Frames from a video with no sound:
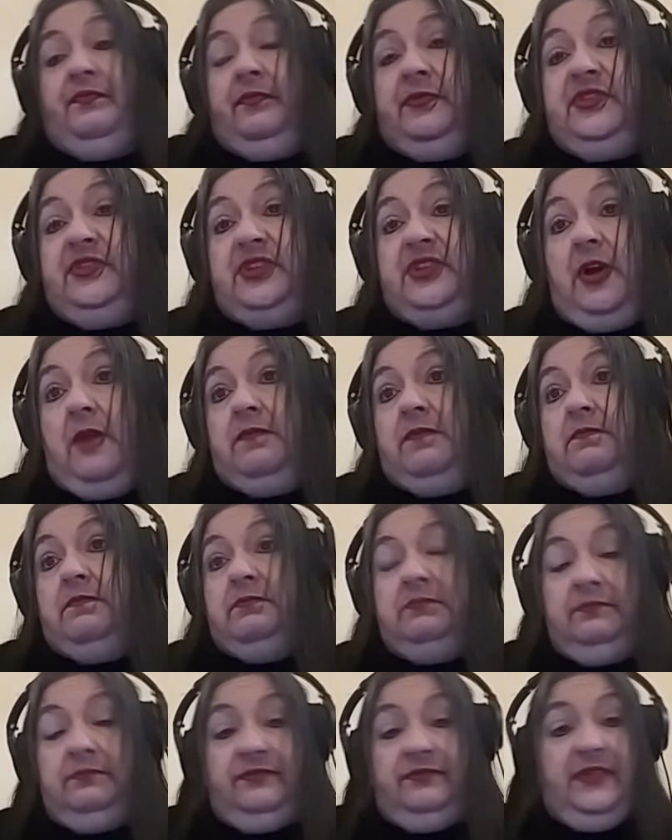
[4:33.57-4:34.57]
So
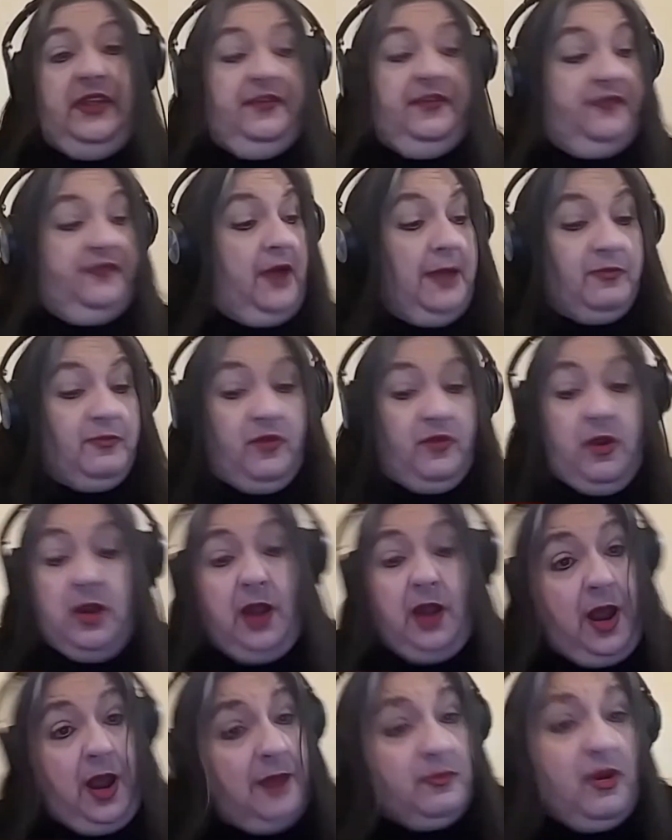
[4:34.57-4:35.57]
if I'm
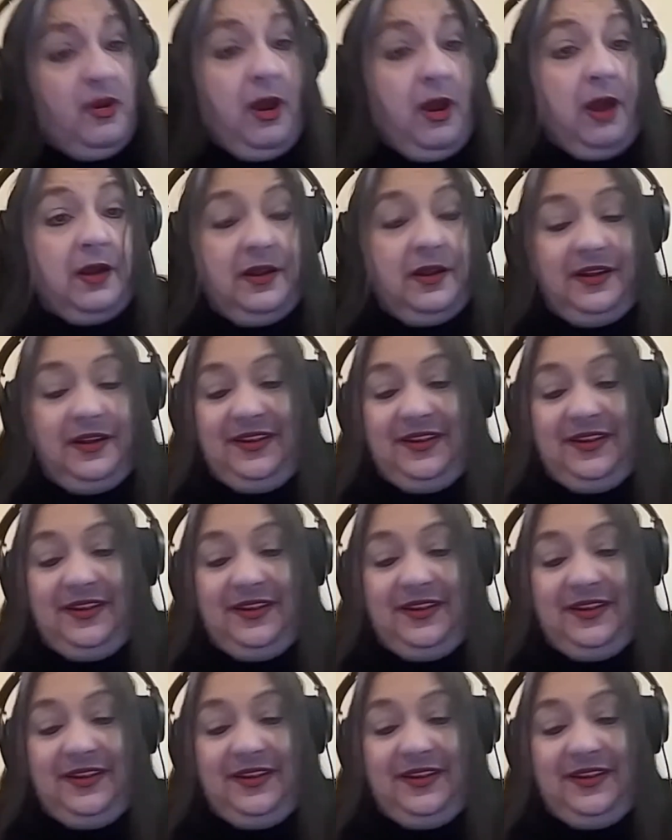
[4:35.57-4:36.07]
wrong, I'm wrong.